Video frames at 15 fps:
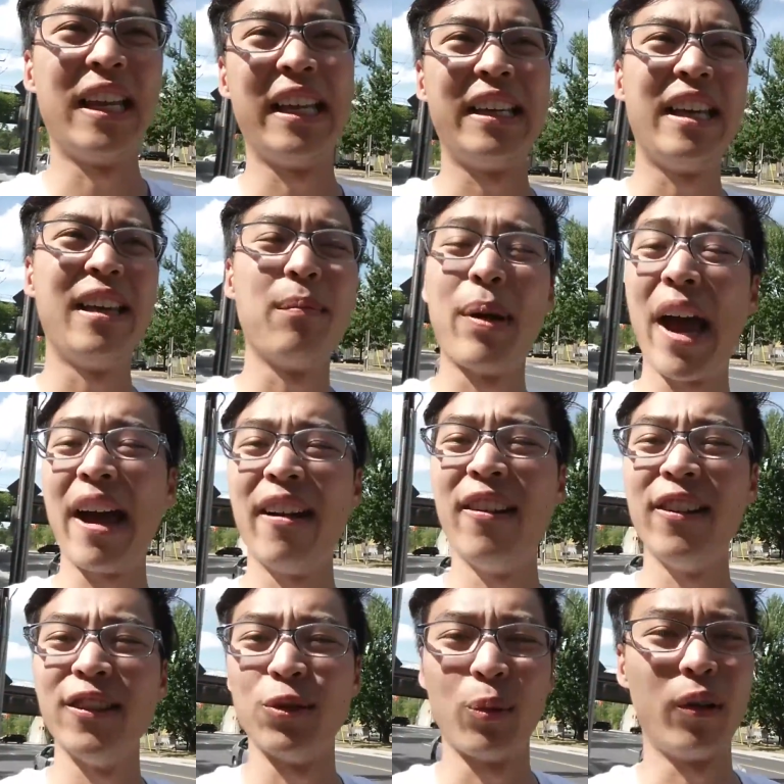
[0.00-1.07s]
thinking
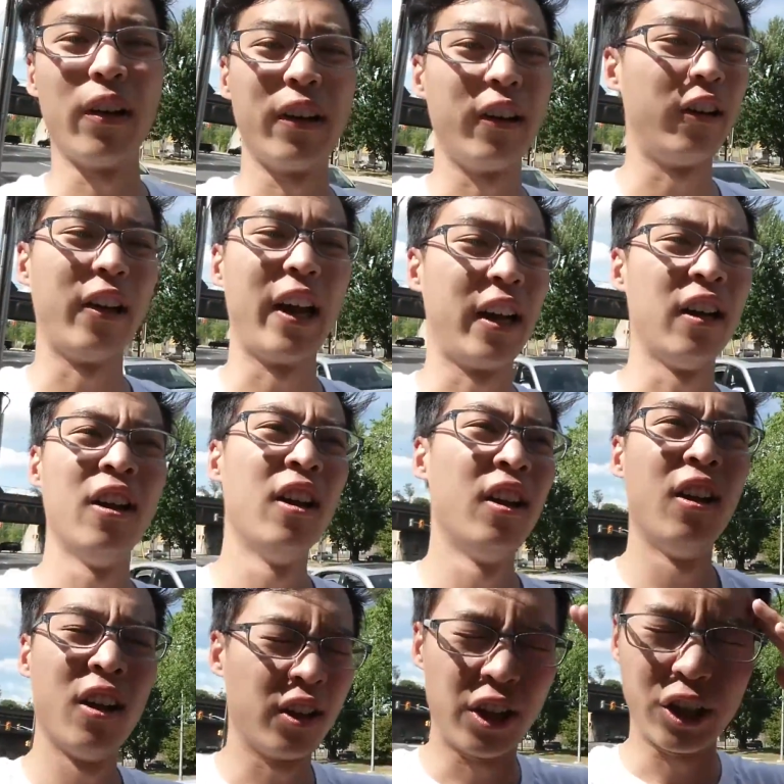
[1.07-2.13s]
patterns where they're
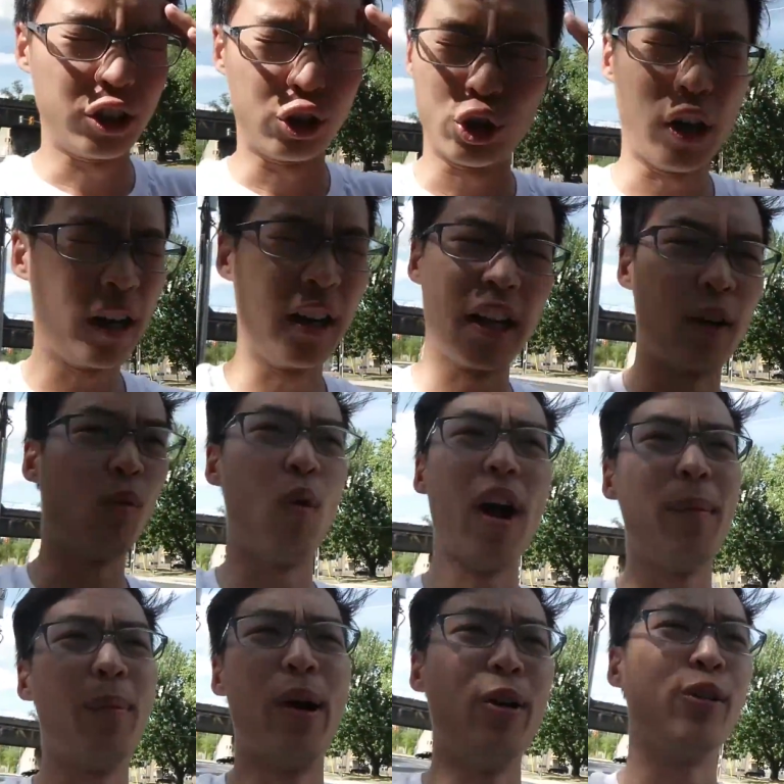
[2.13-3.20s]
trying to like
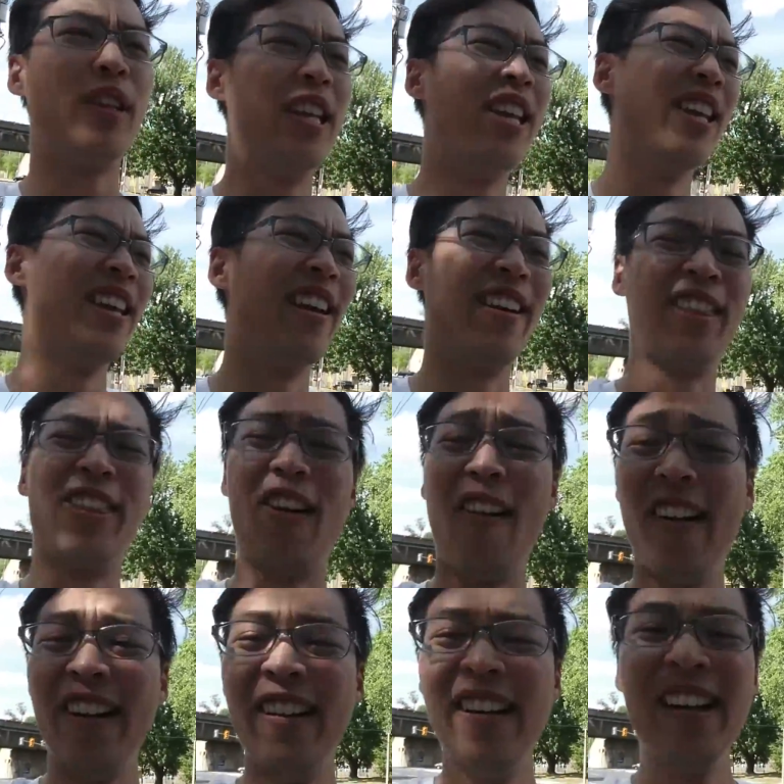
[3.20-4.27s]
wipe out the
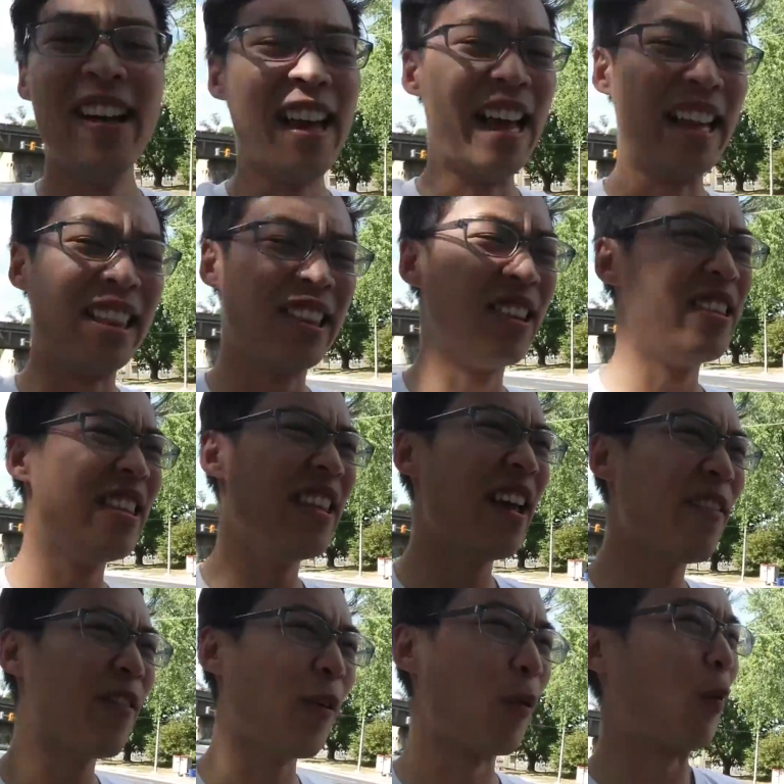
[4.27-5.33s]
thought, it
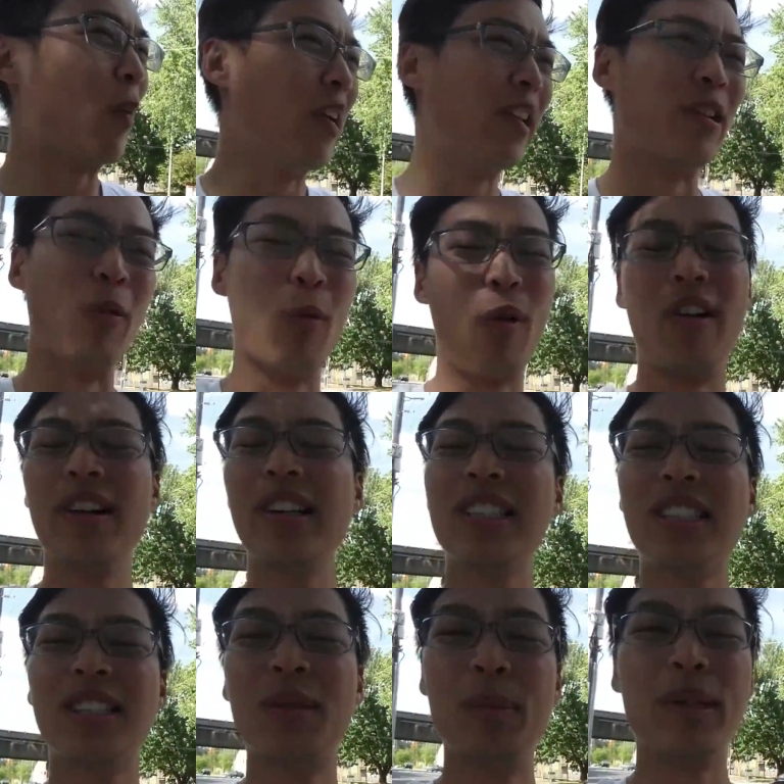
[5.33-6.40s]
never really
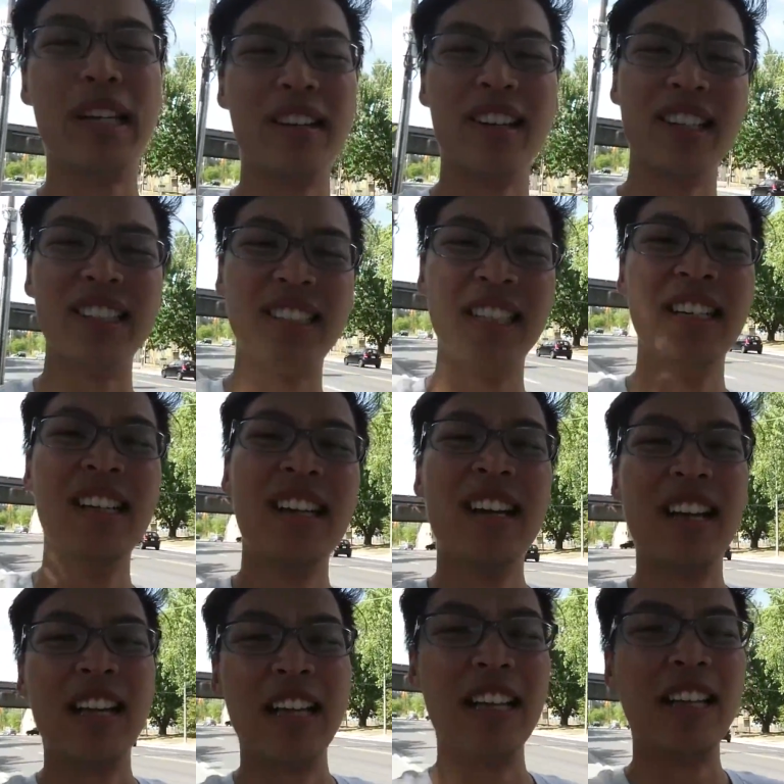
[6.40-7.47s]
works, because
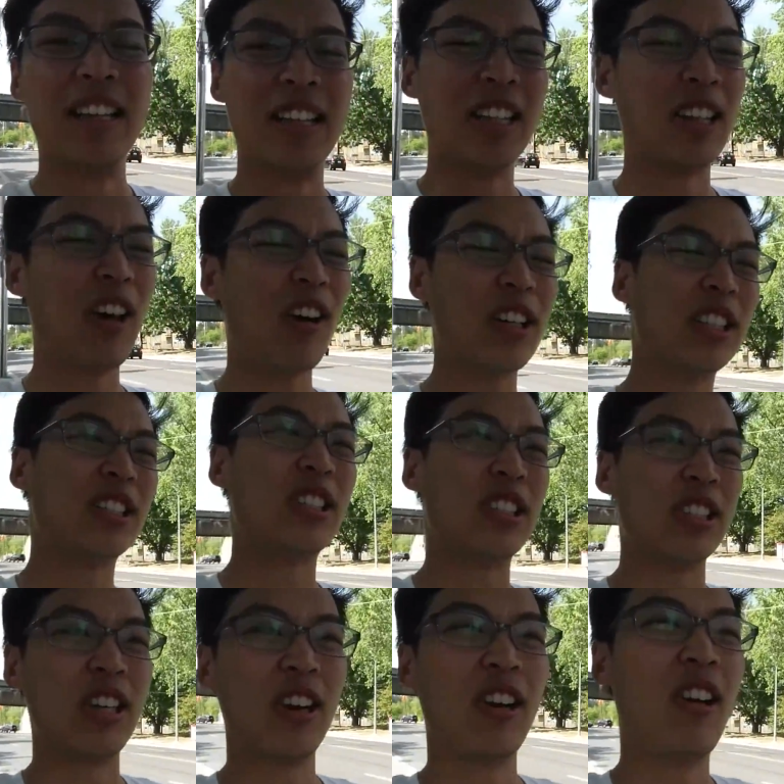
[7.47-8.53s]

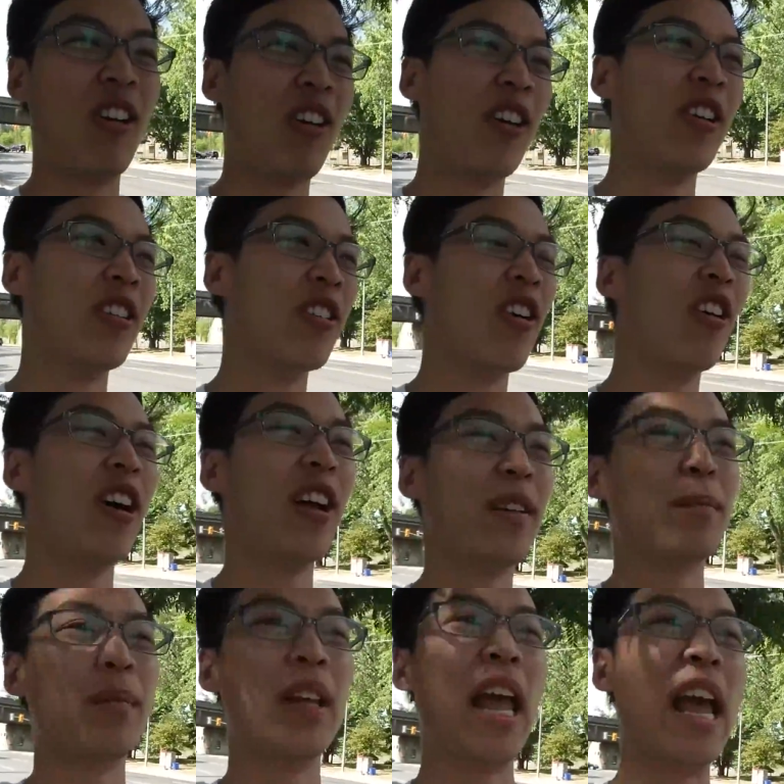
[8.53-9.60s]
thoughts are
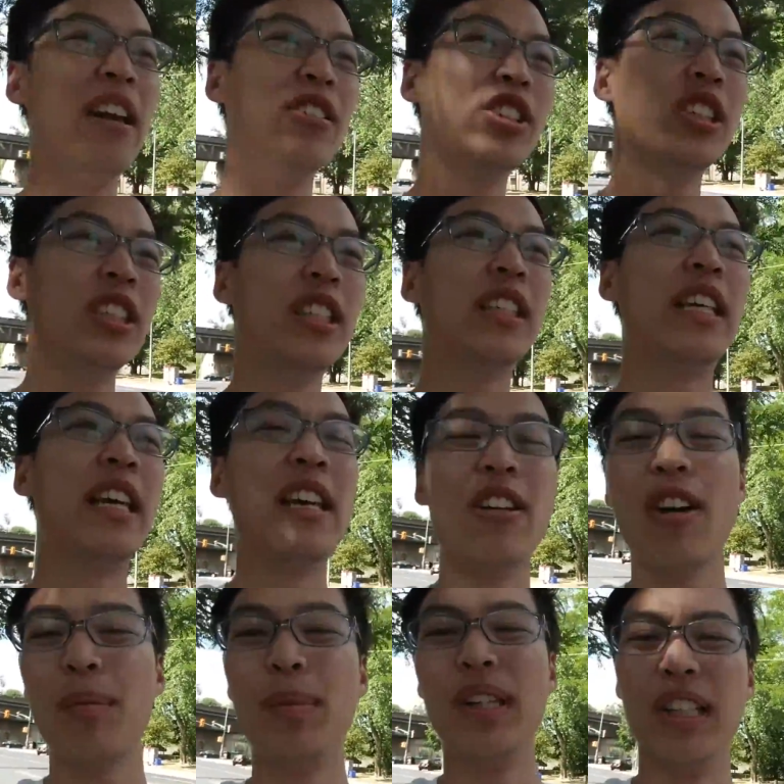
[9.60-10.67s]
not, energy
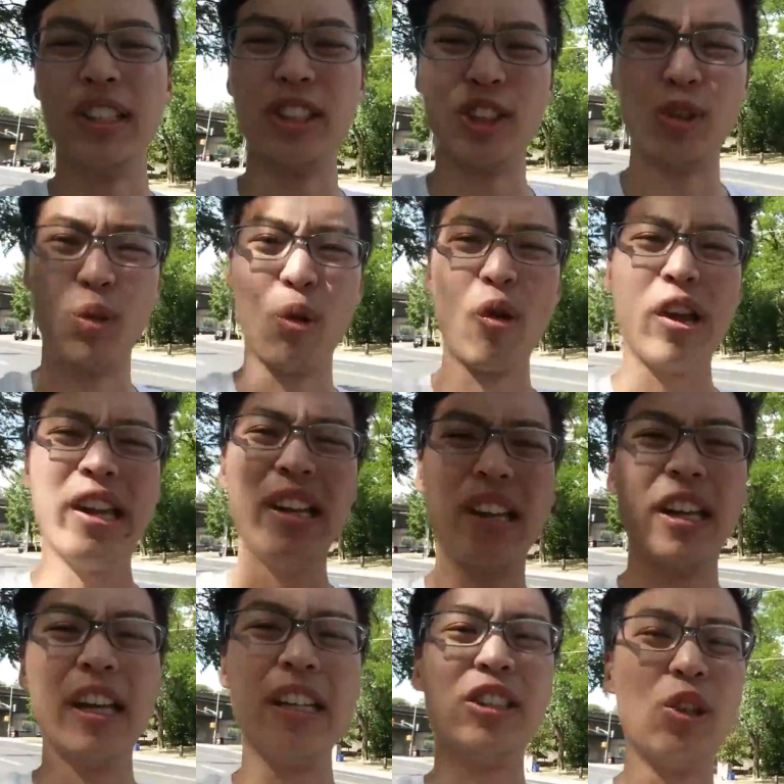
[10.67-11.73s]
cannot be destroyed.